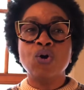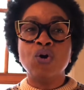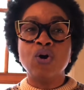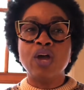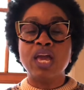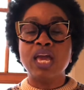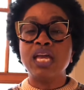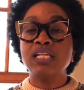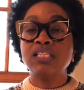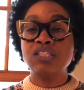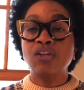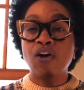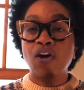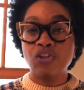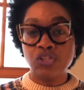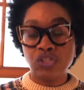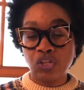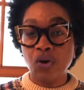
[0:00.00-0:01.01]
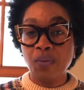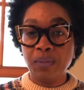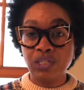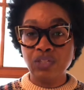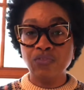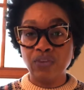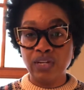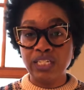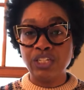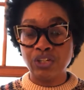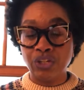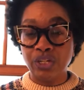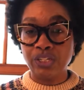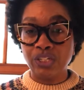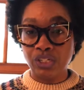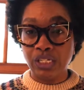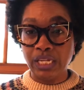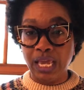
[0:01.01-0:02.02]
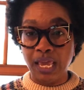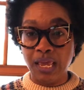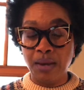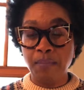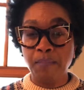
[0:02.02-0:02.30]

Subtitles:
it's so much fun to entertain,